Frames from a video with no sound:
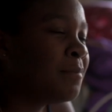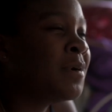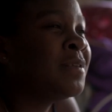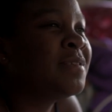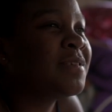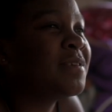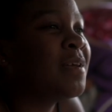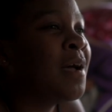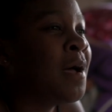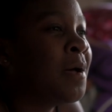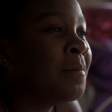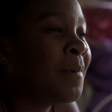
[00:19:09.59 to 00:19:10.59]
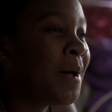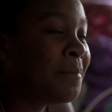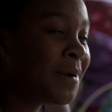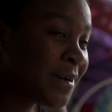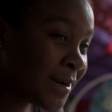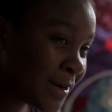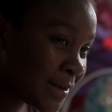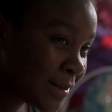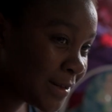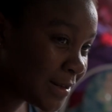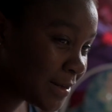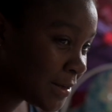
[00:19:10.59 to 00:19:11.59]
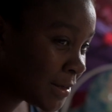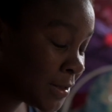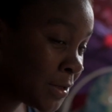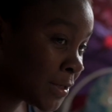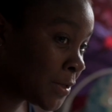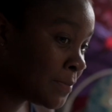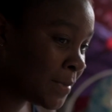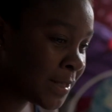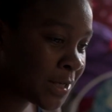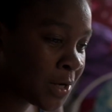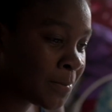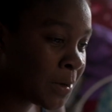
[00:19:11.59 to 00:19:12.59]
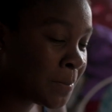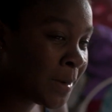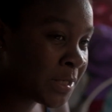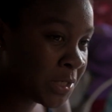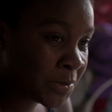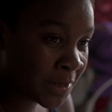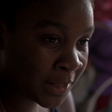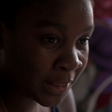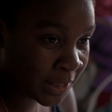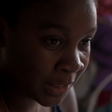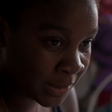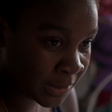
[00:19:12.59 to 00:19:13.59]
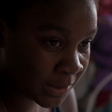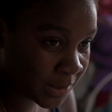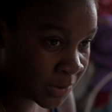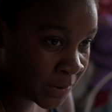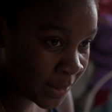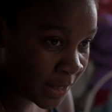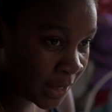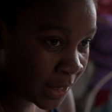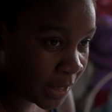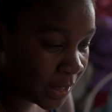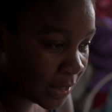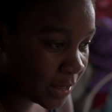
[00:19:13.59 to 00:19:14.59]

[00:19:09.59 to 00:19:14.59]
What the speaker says: But I'm a girl. It doesn't matter about material things, okay?